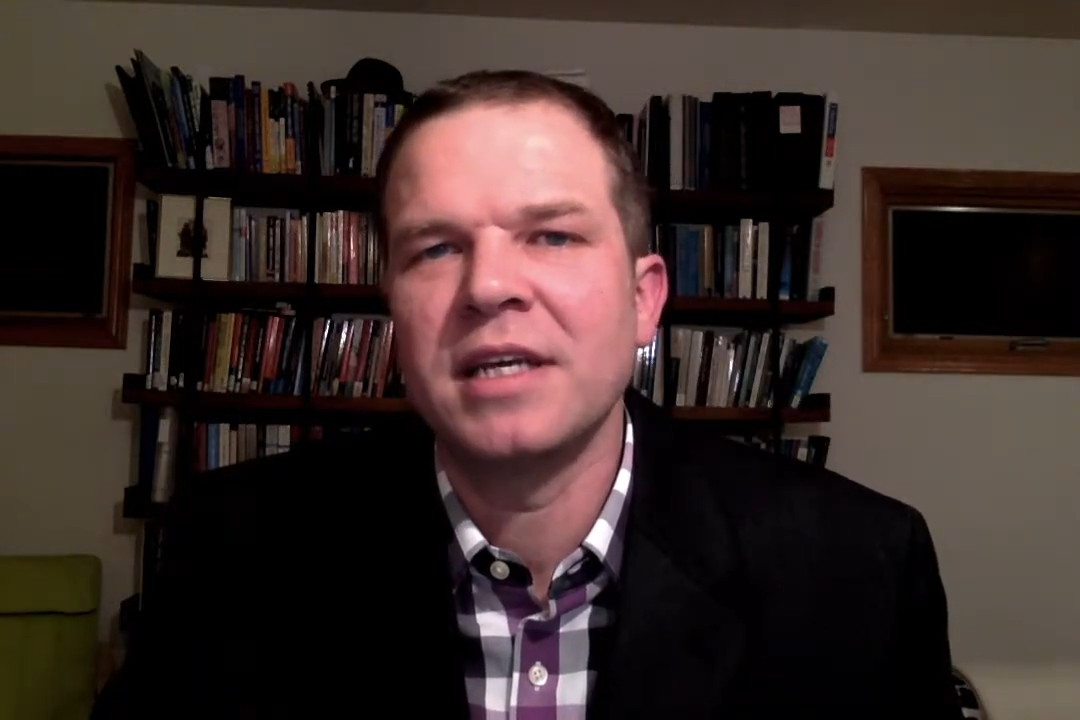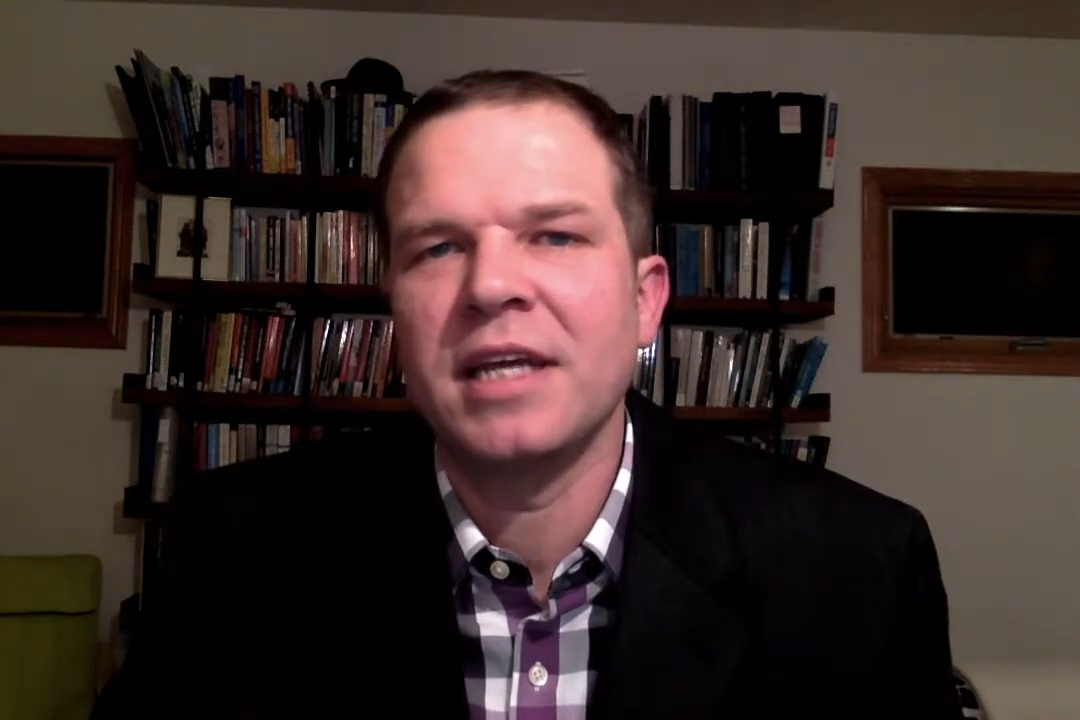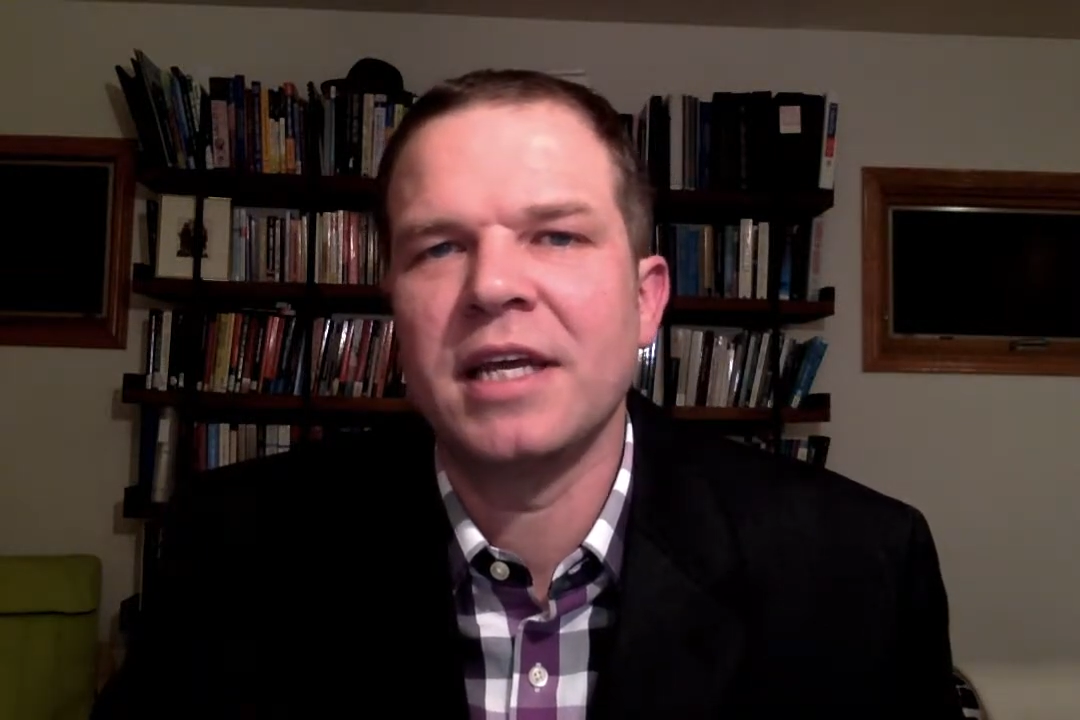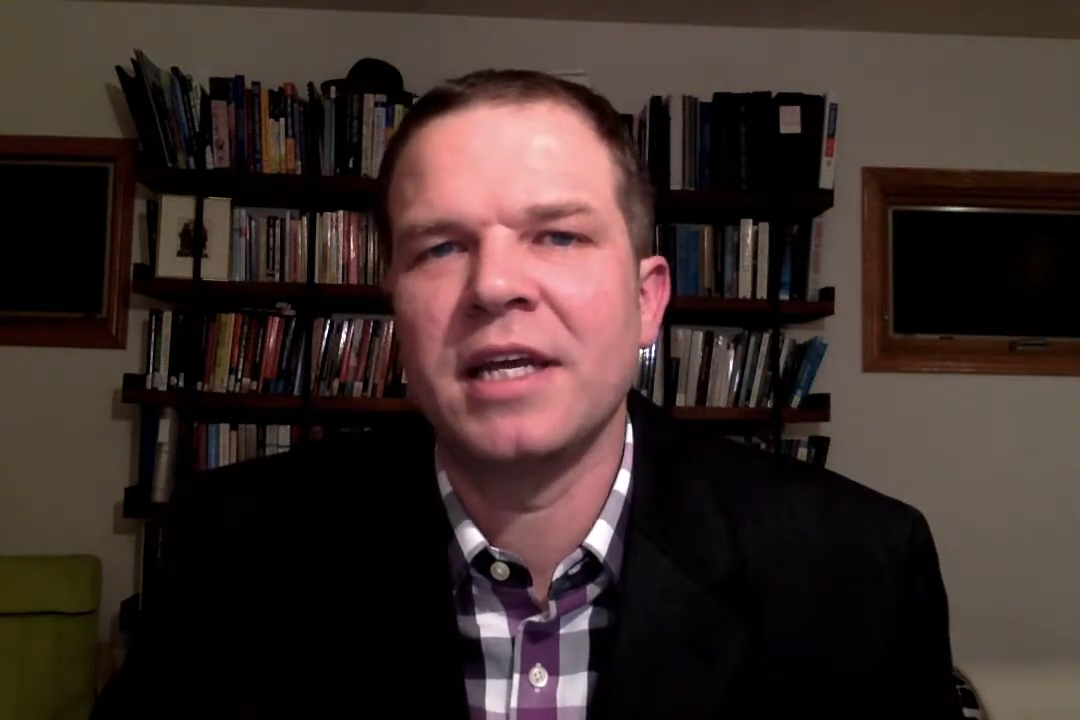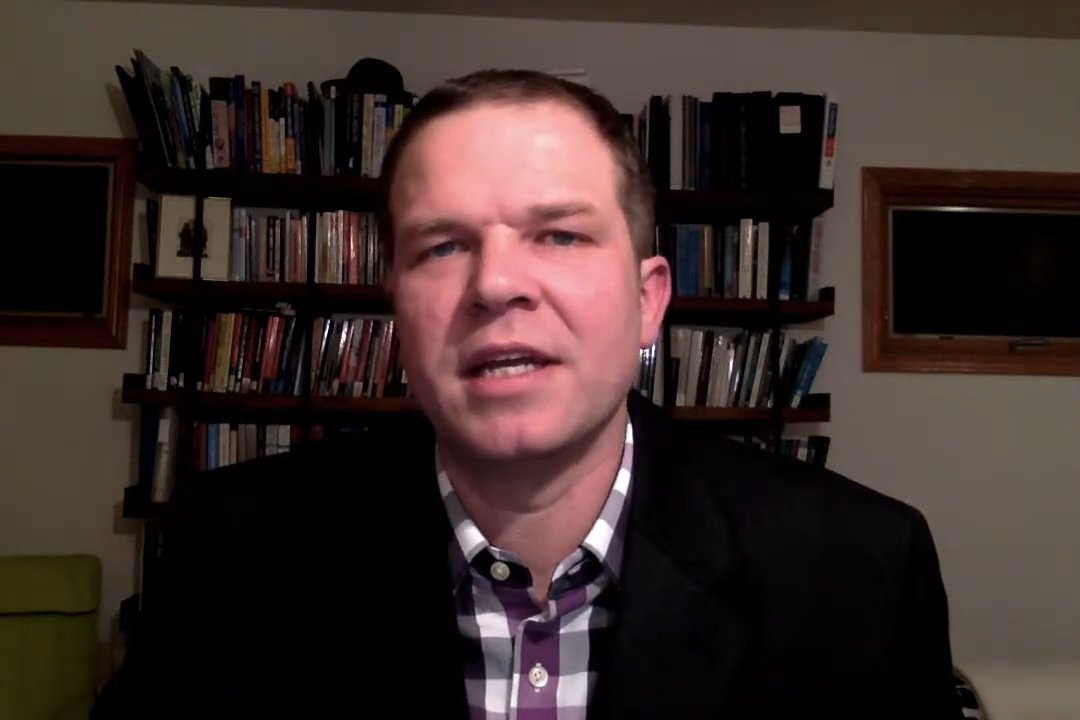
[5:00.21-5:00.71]

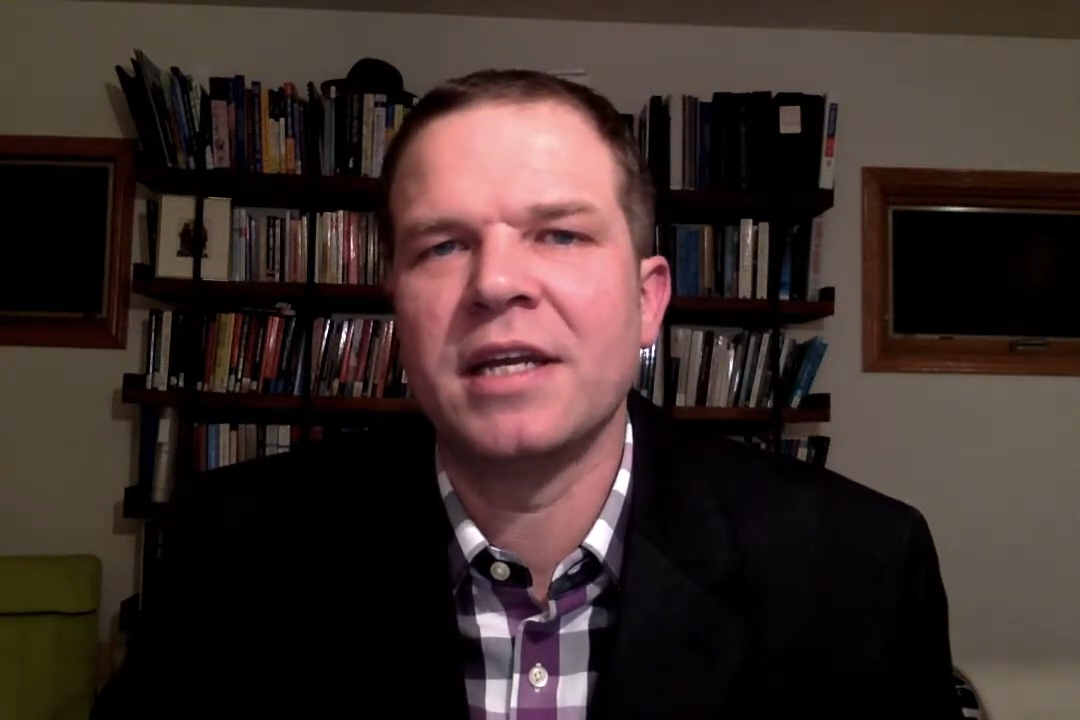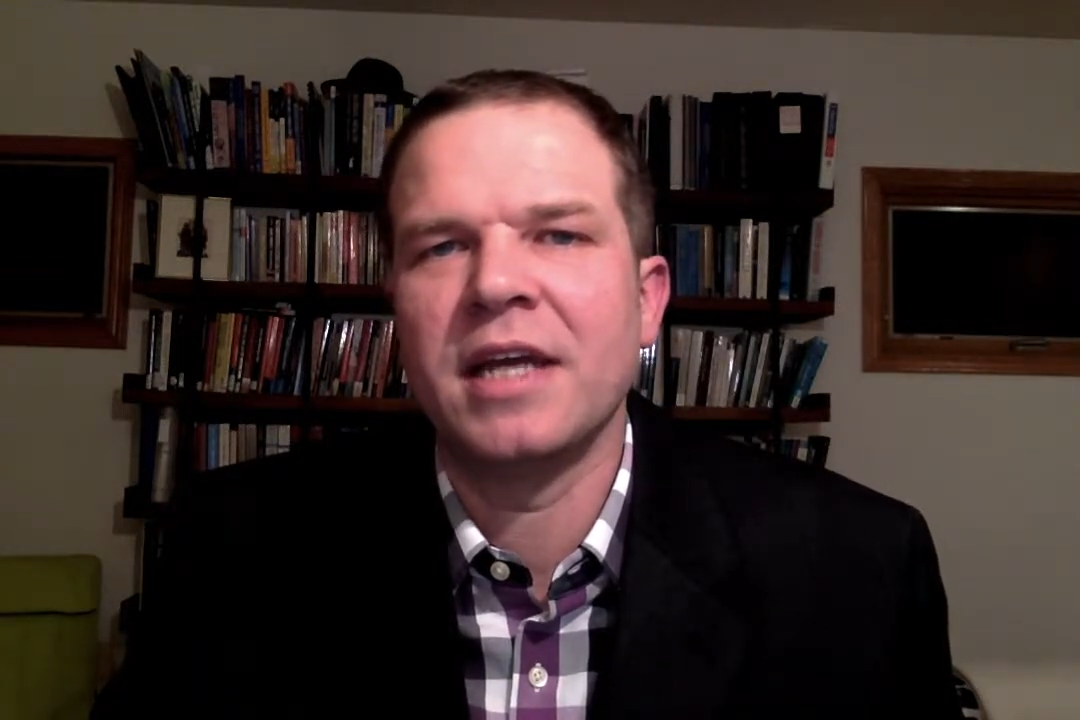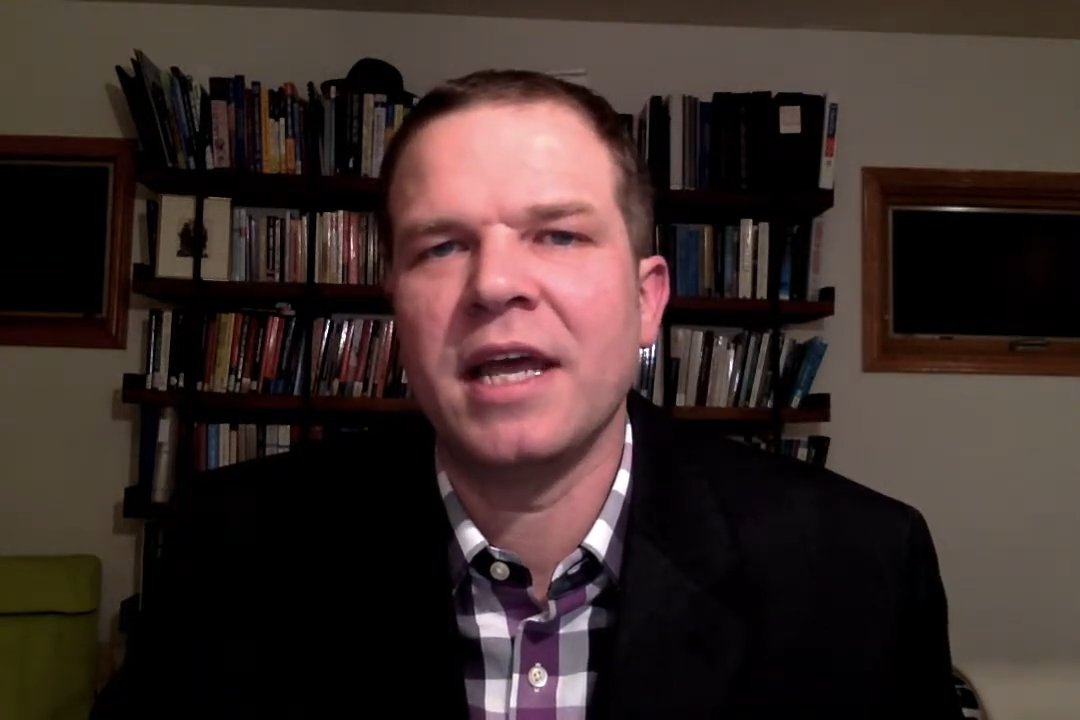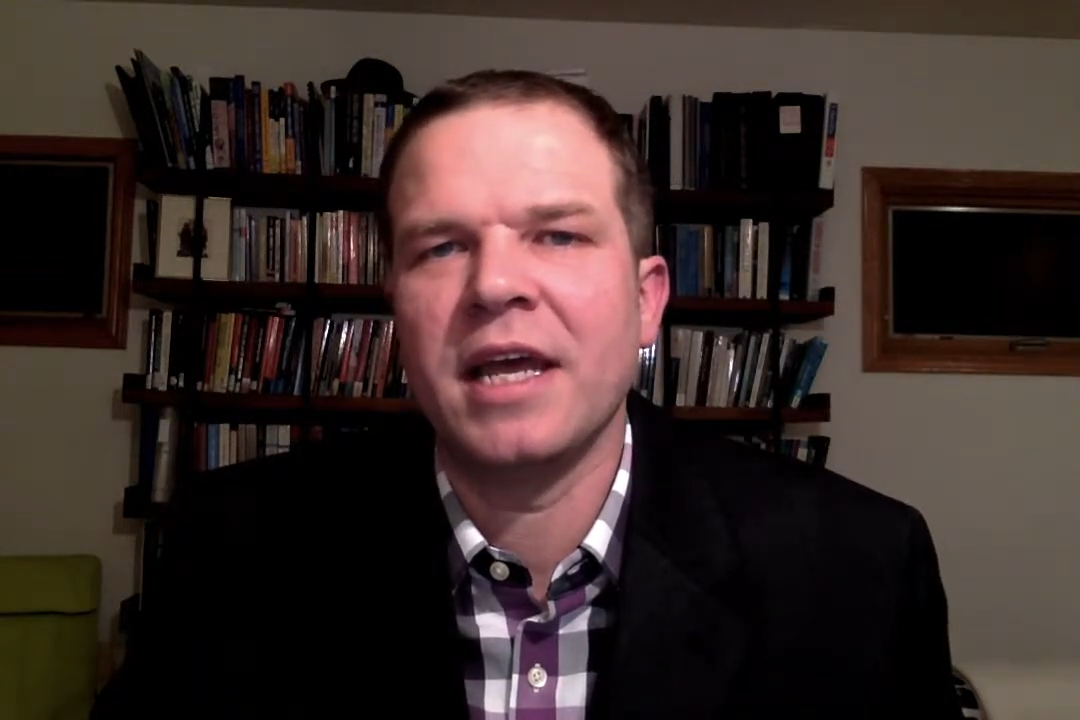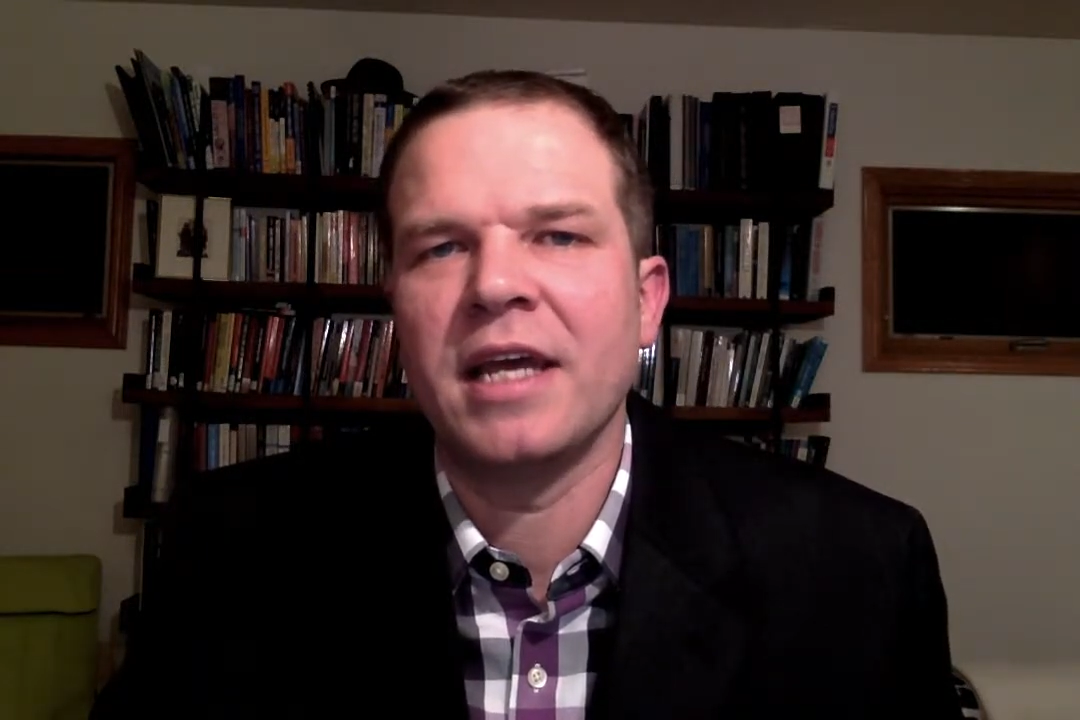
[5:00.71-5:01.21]
in
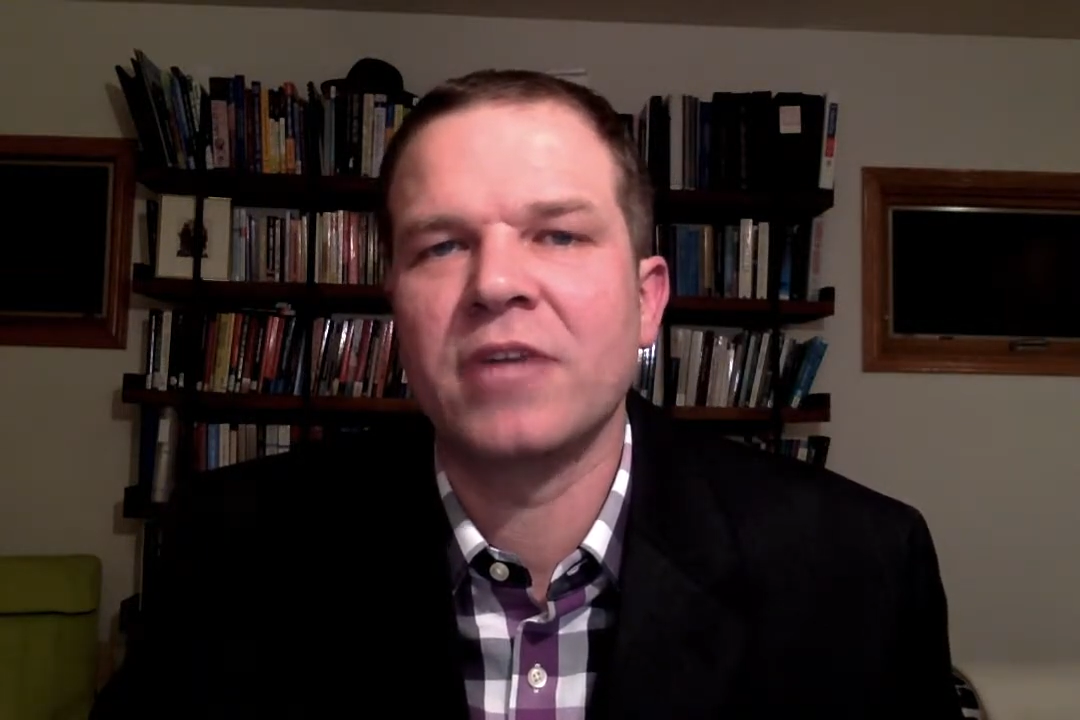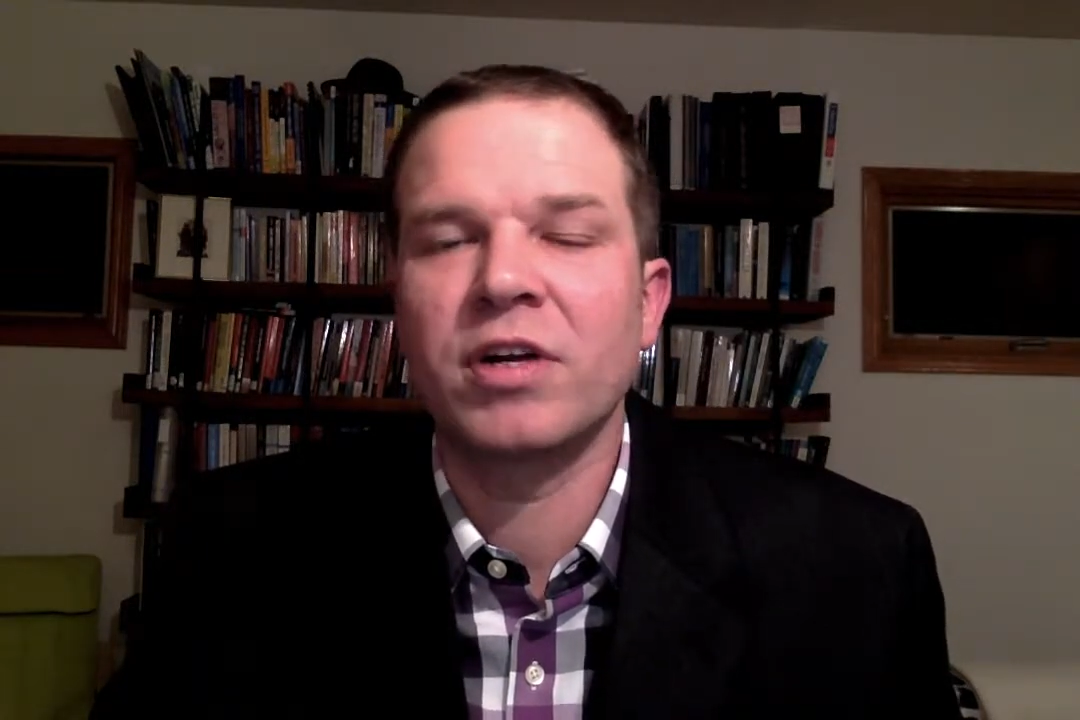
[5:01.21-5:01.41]
a